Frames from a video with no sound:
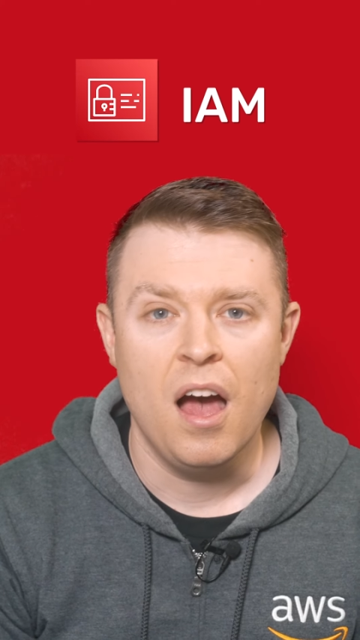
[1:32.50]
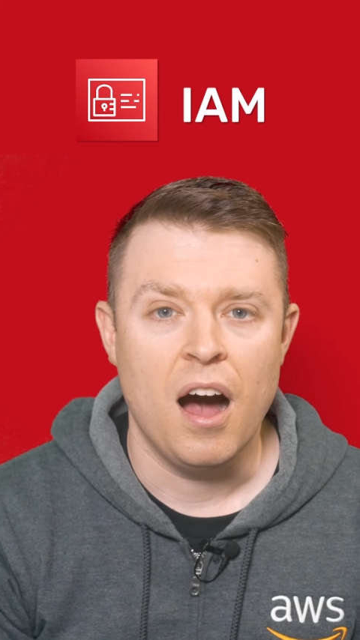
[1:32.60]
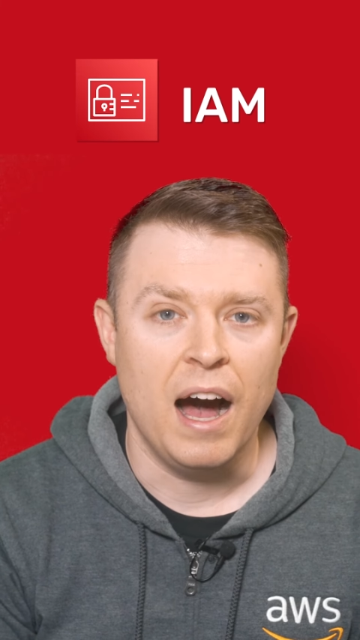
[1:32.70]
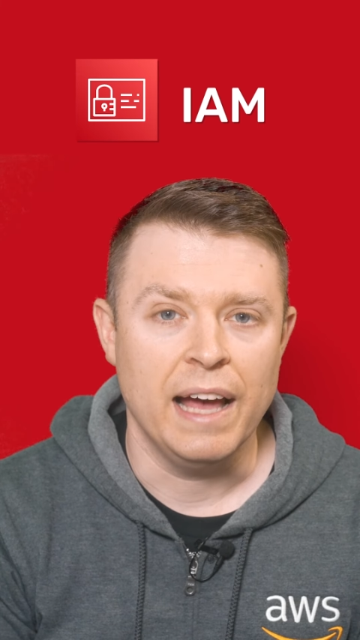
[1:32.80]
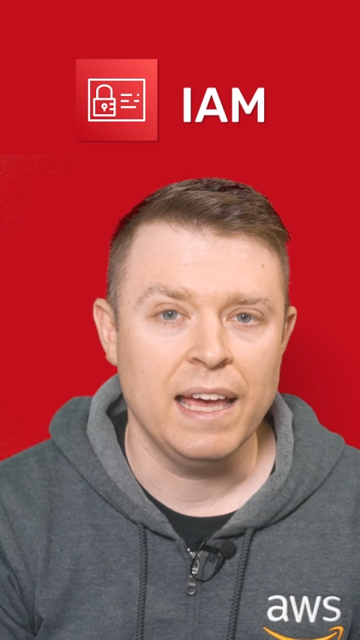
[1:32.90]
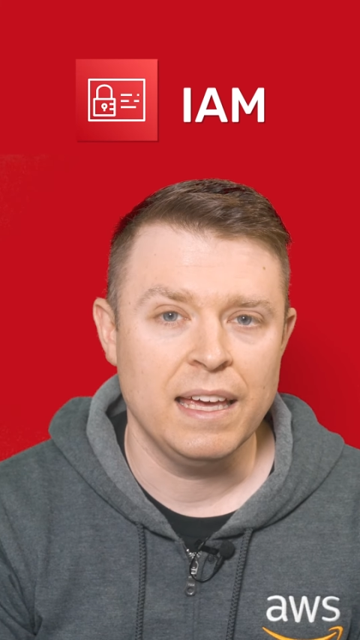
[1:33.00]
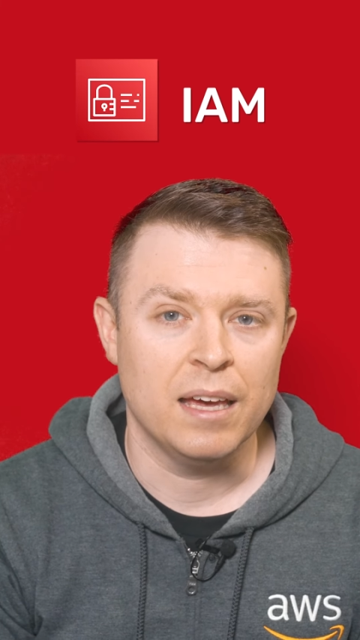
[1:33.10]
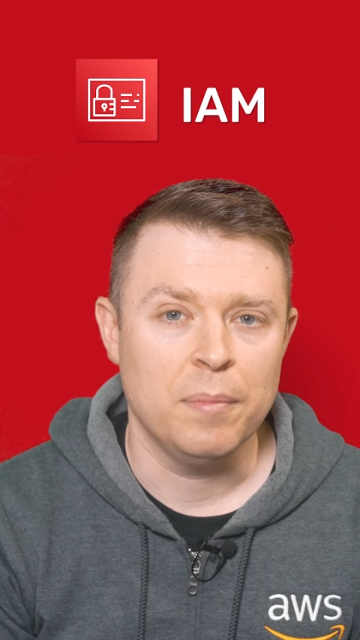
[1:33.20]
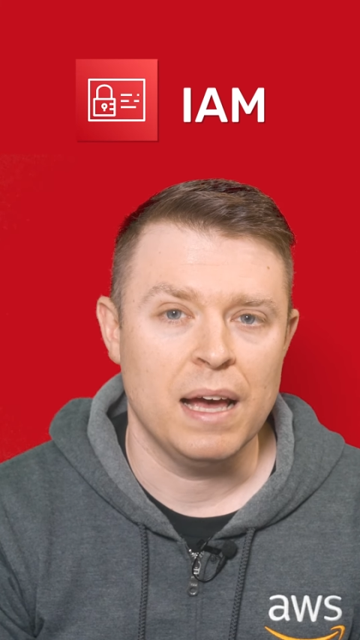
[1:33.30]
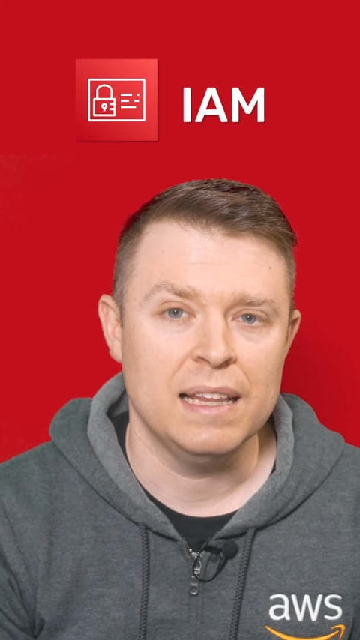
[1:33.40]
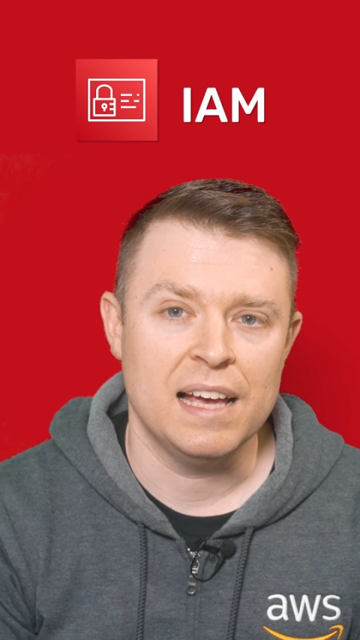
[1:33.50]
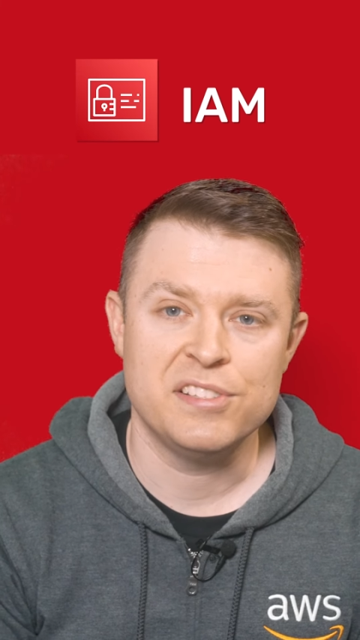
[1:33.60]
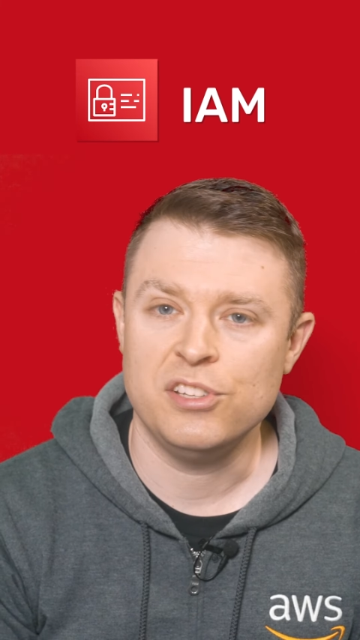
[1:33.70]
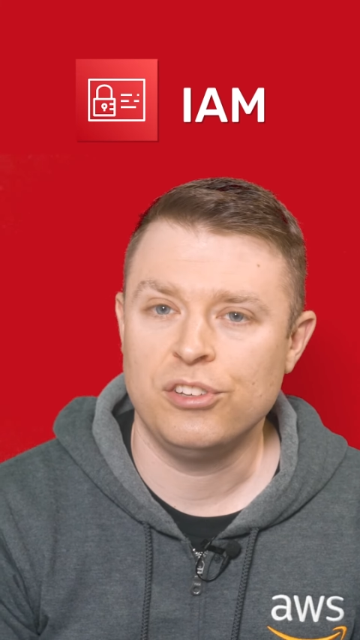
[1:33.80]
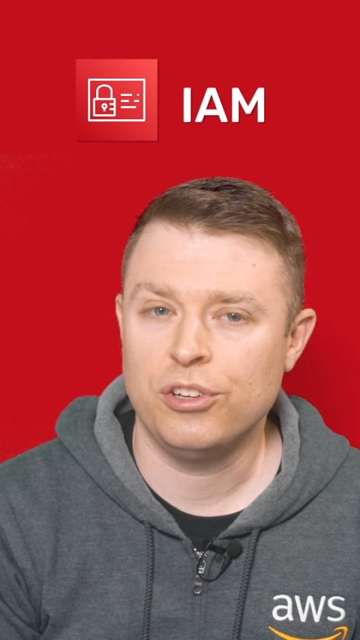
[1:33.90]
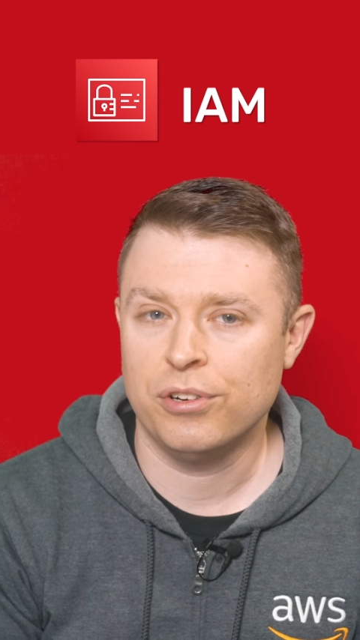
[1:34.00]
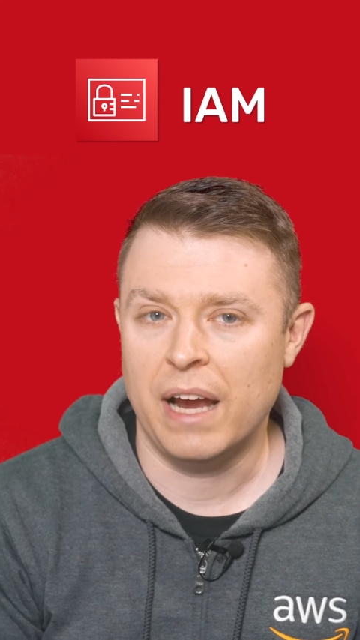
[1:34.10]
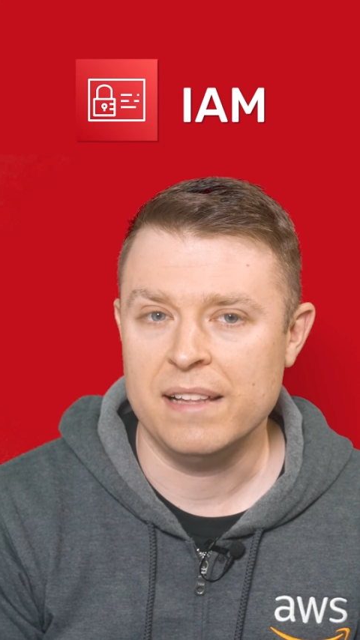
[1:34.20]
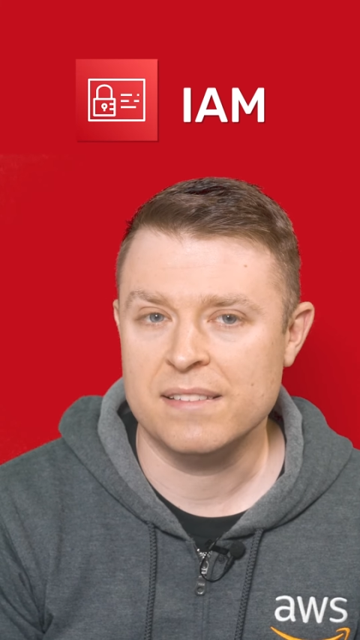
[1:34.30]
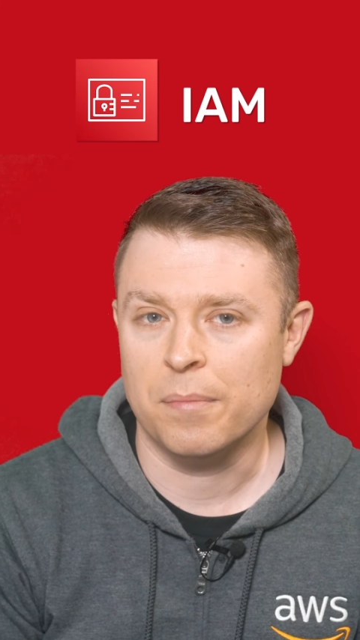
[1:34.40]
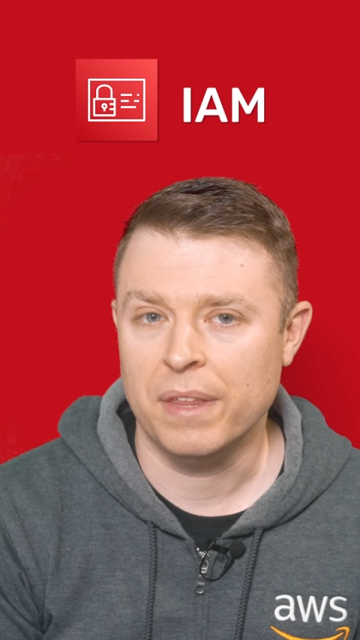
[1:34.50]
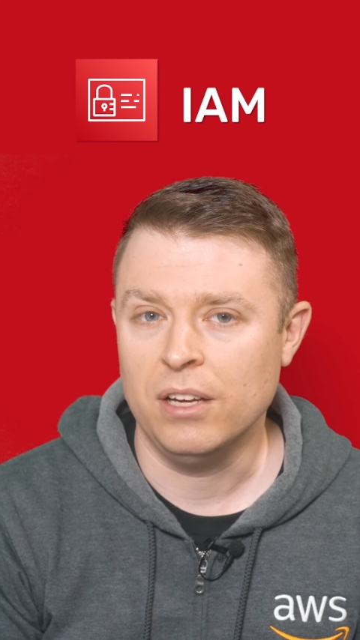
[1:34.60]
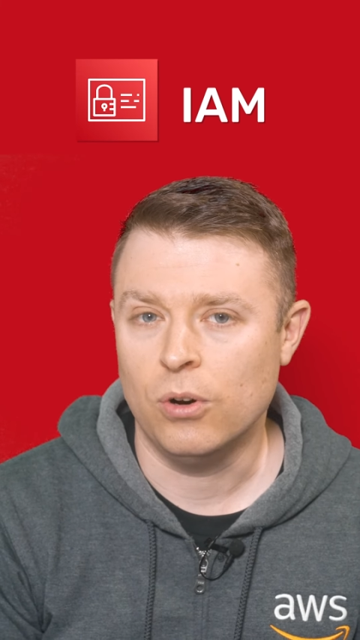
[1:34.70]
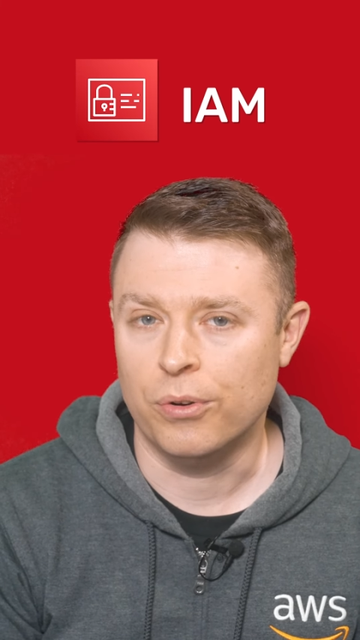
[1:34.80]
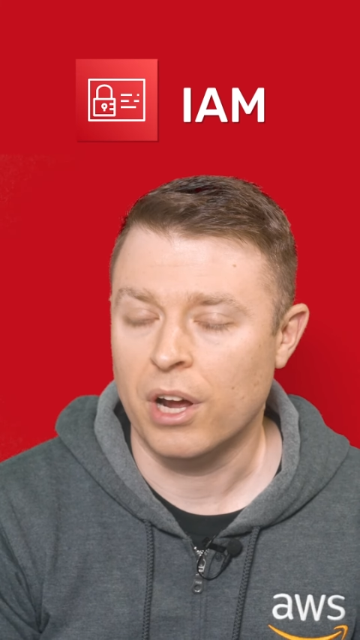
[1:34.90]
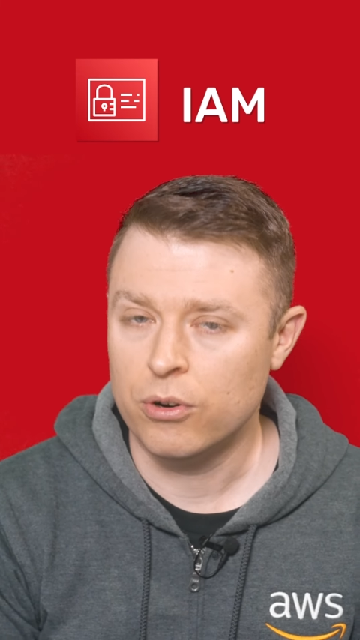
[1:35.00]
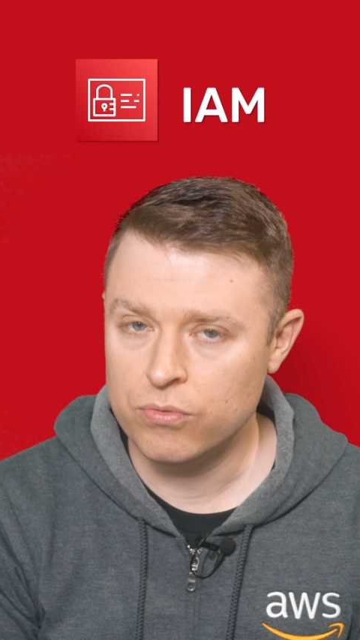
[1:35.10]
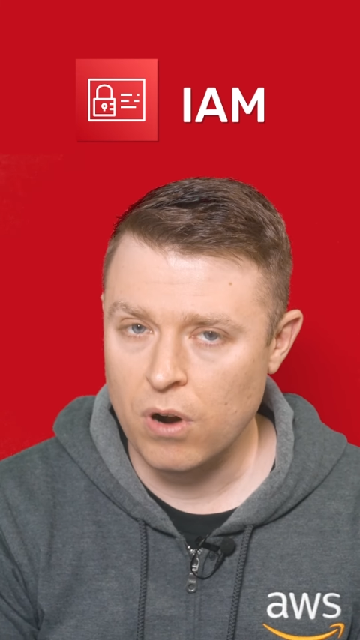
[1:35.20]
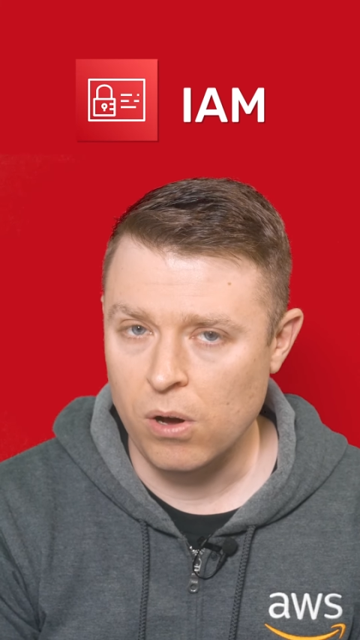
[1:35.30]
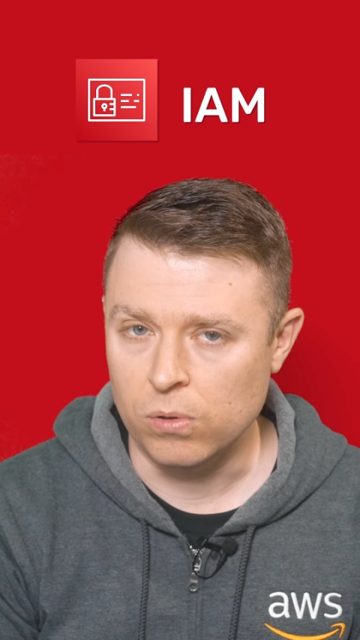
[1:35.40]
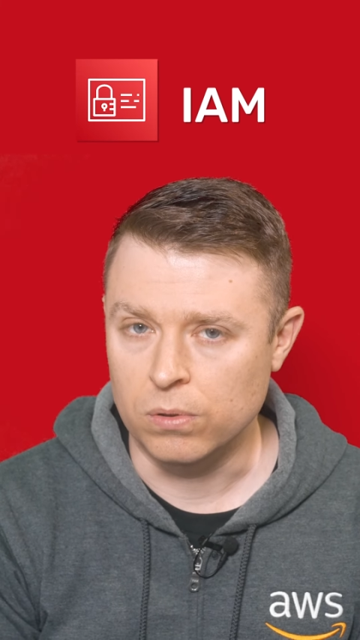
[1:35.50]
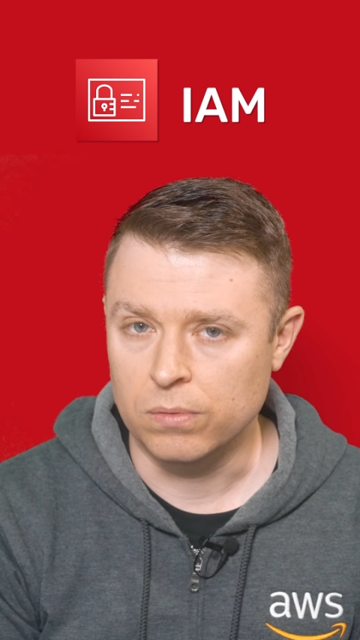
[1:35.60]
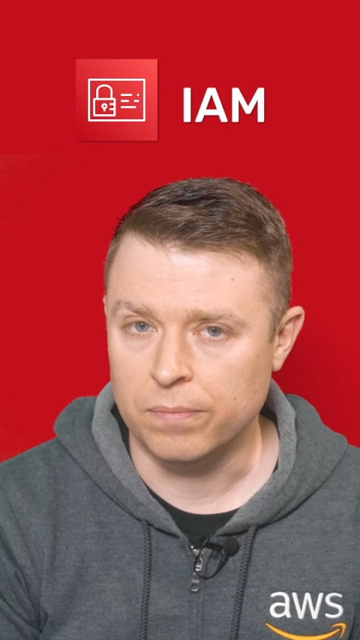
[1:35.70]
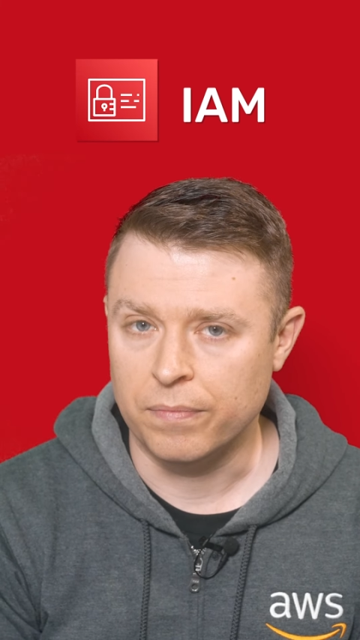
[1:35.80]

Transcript: IAM allows you to create something called a role.